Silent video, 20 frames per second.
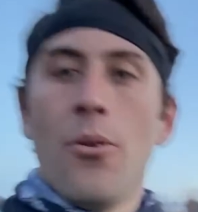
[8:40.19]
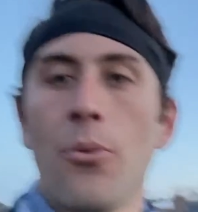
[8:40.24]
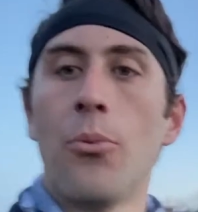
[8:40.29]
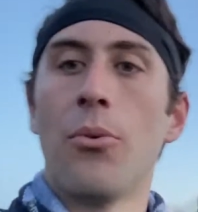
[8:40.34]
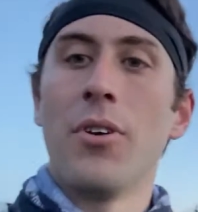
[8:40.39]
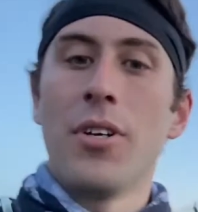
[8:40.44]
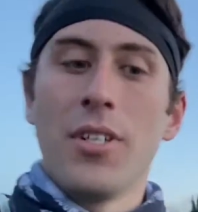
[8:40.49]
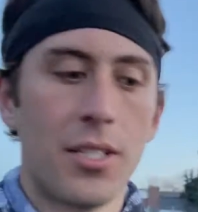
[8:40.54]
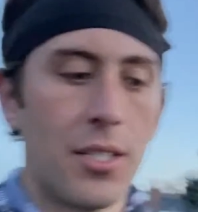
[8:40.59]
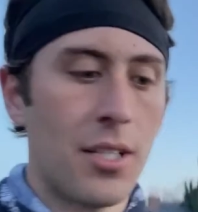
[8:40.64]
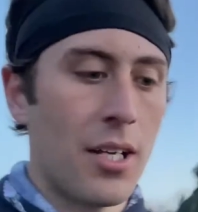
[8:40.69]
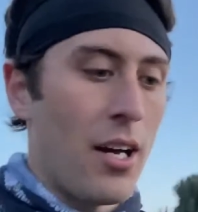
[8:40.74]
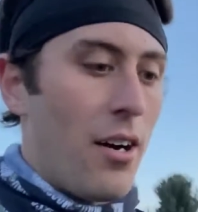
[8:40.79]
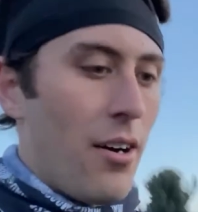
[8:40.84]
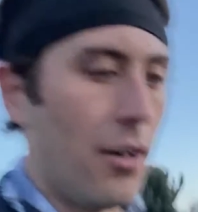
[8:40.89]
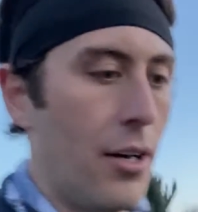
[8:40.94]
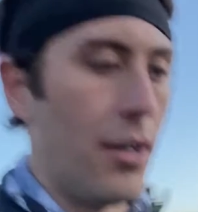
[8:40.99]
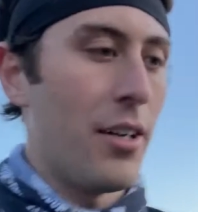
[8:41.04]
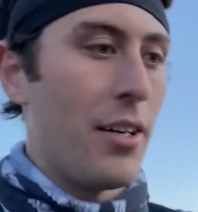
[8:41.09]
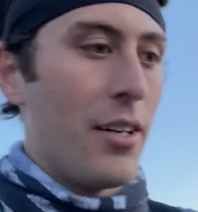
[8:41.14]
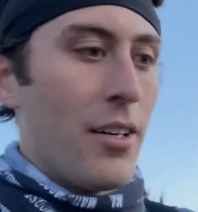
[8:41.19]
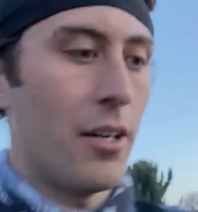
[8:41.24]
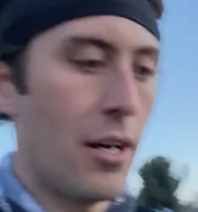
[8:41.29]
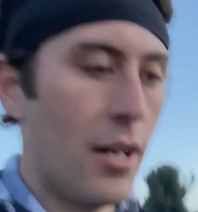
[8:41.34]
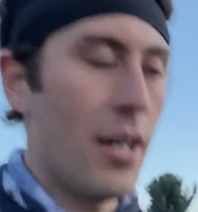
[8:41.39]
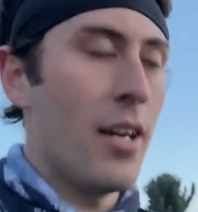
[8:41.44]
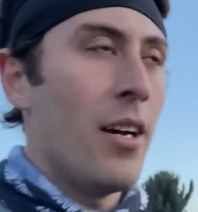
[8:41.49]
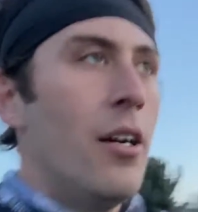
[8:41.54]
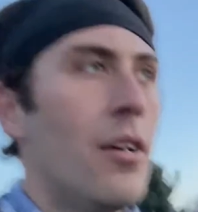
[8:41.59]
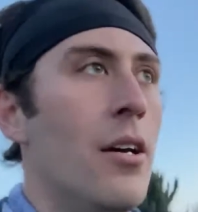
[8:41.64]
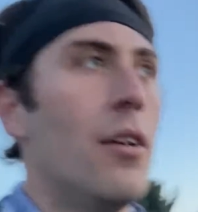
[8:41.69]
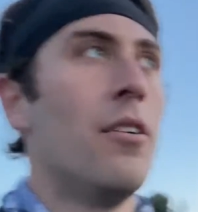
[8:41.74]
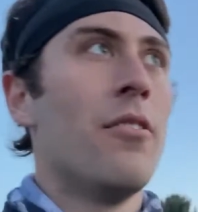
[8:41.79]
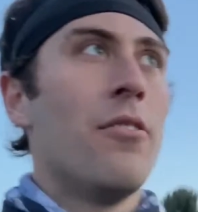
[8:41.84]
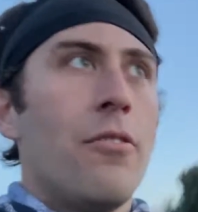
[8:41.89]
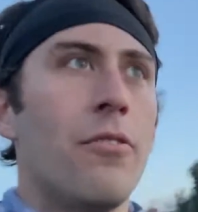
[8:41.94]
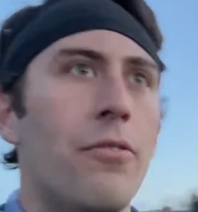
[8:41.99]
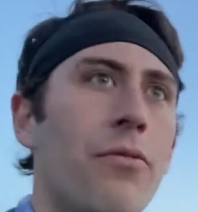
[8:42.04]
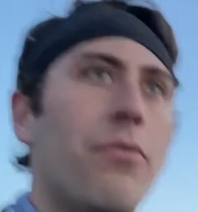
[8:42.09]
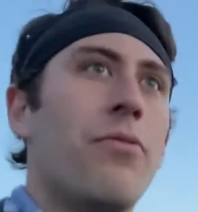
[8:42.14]
was our
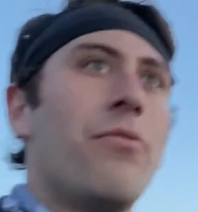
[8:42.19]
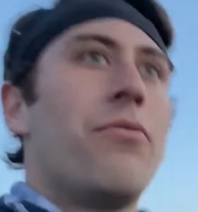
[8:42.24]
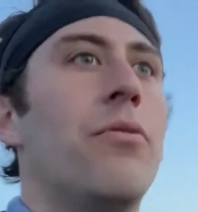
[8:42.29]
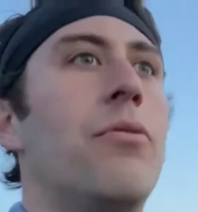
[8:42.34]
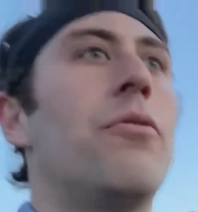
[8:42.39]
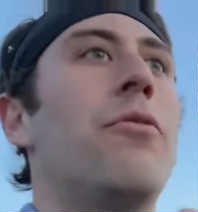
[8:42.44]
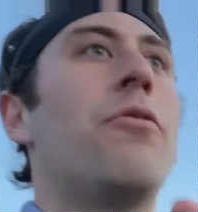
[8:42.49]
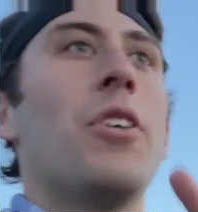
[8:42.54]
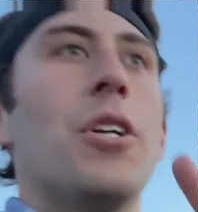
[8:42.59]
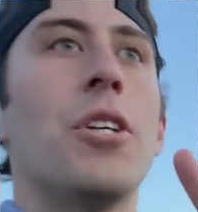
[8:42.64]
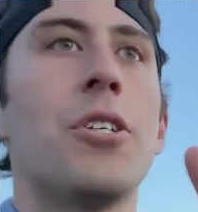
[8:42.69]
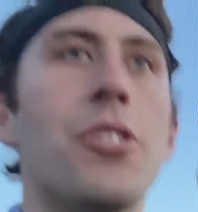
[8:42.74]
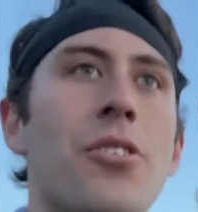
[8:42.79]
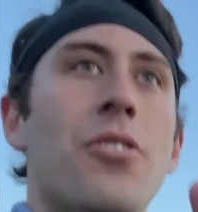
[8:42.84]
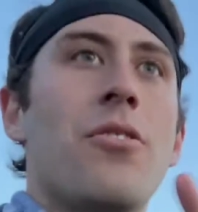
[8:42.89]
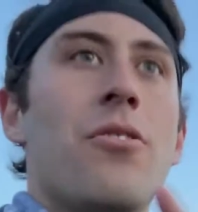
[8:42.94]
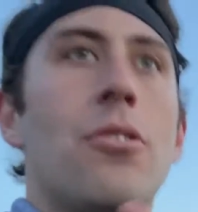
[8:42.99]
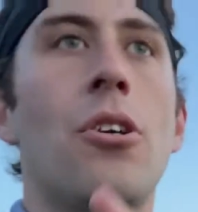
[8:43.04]
first